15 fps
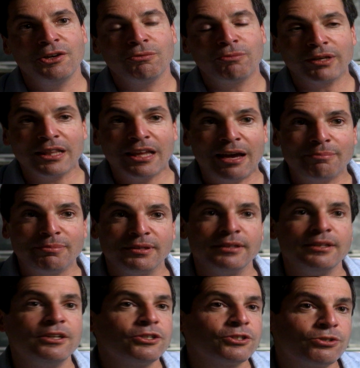What'll happen?
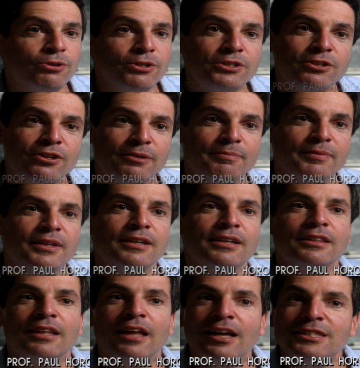Short term.
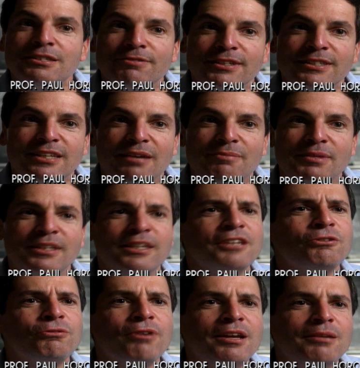Lots of excitement.
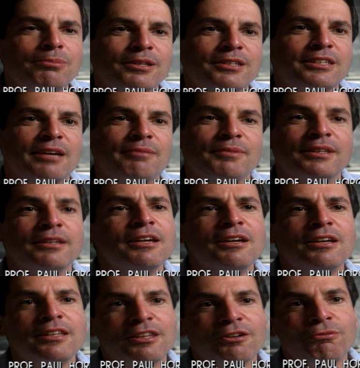Incredible excitement.
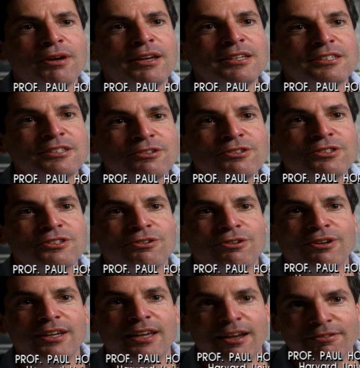The greatest news
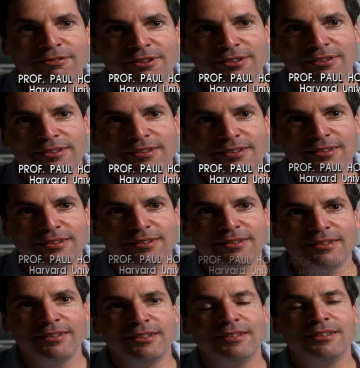story ever.
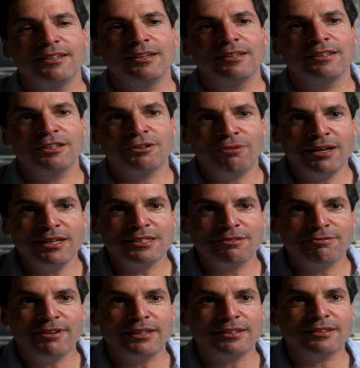The greatest
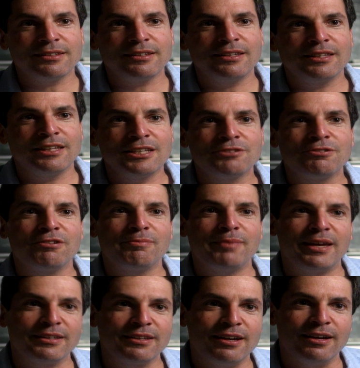event in the history of
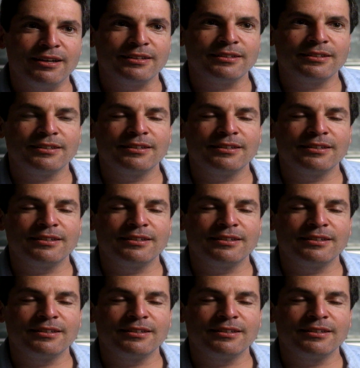mankind.